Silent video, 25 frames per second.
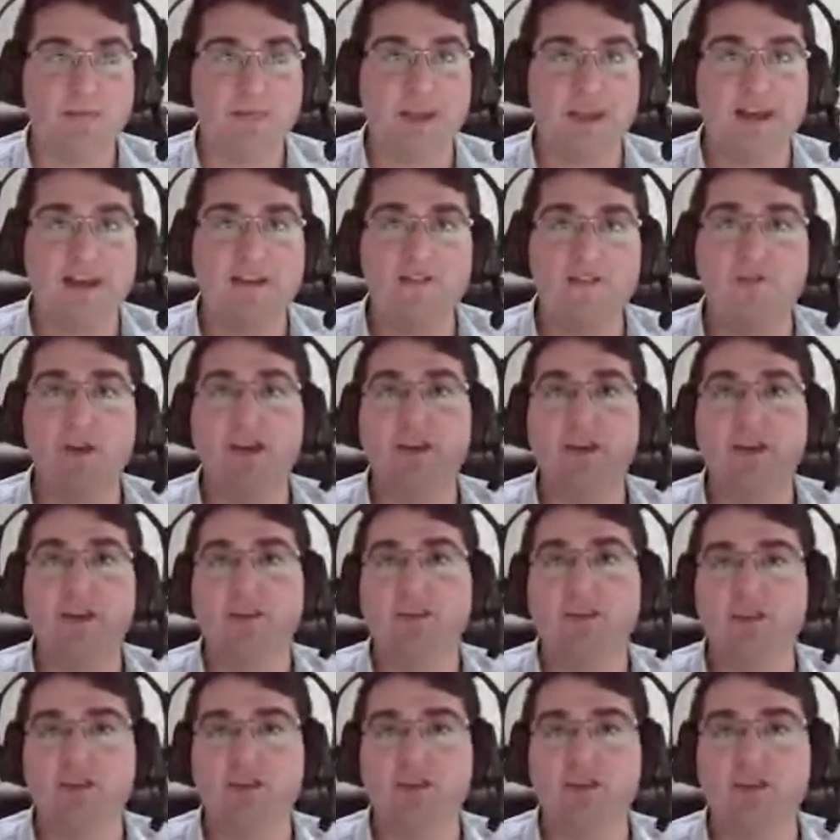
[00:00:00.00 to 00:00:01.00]
And if we can
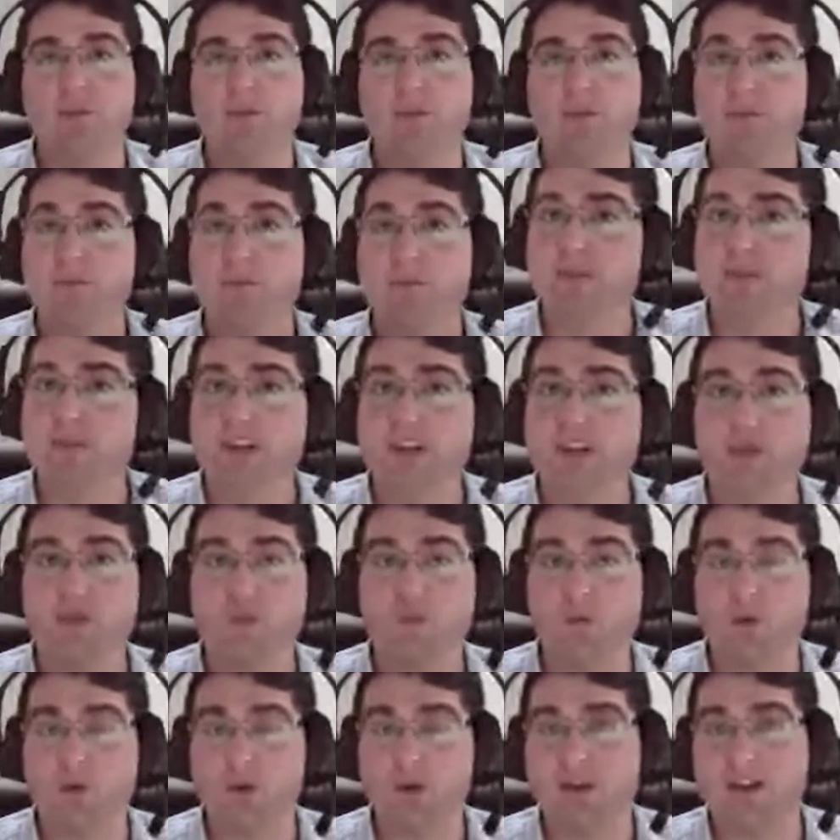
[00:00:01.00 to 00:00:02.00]
stop potential
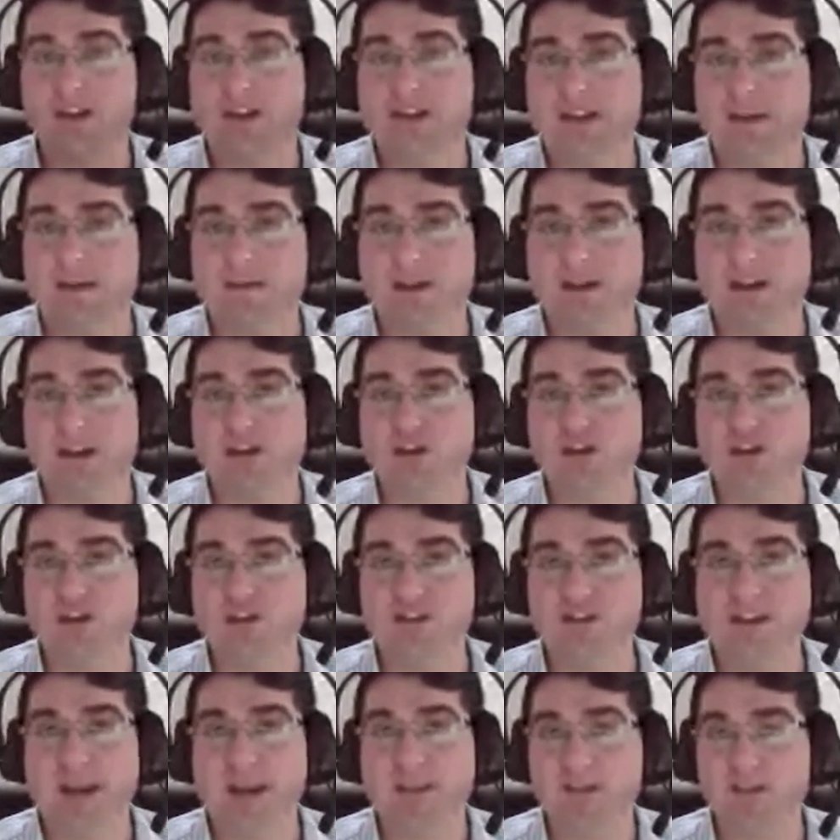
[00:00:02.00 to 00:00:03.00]
water
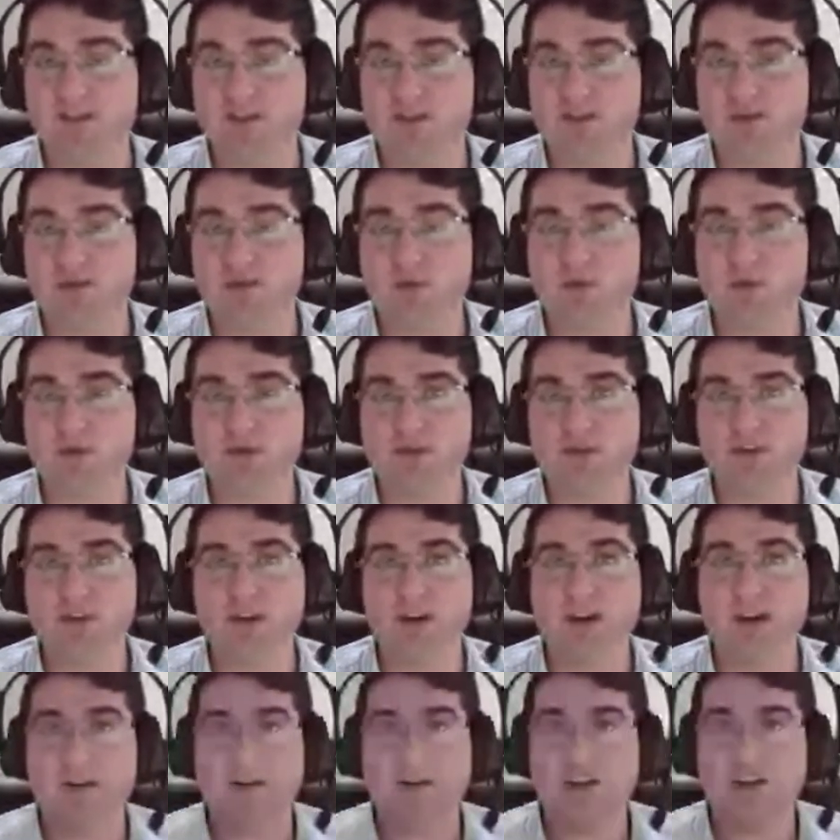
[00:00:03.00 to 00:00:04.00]
contaminations at the source
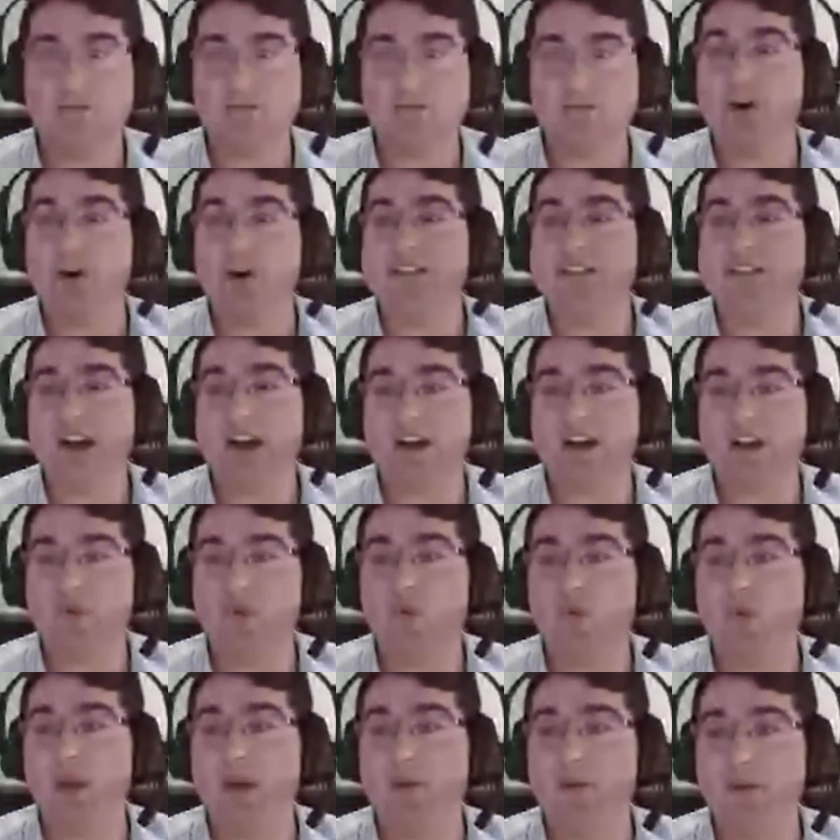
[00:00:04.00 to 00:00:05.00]
just by
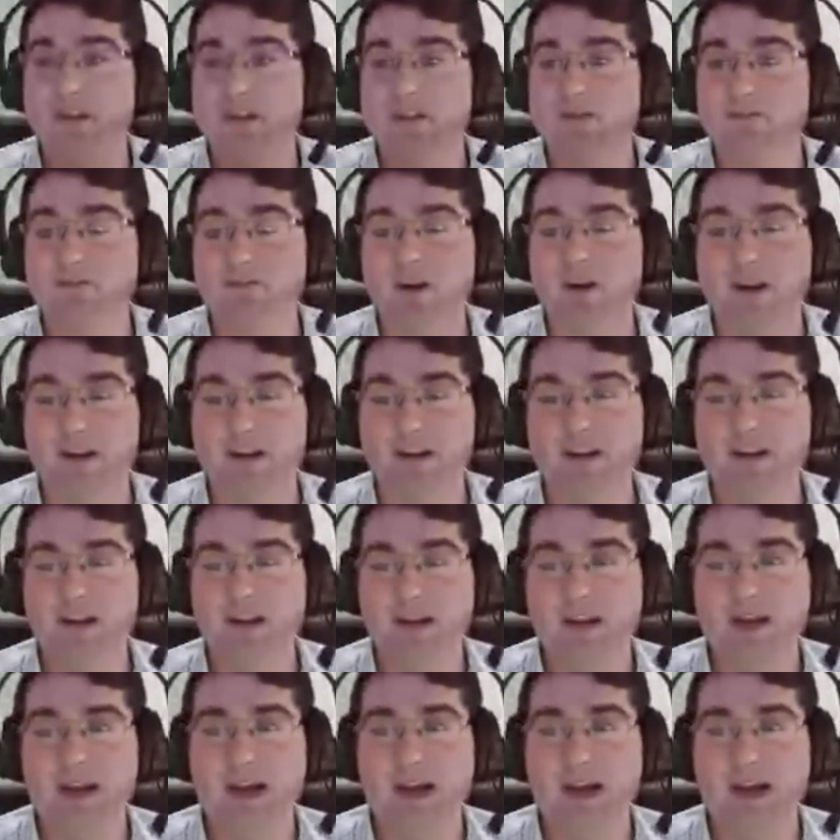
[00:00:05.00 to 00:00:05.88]
targeting where we spray,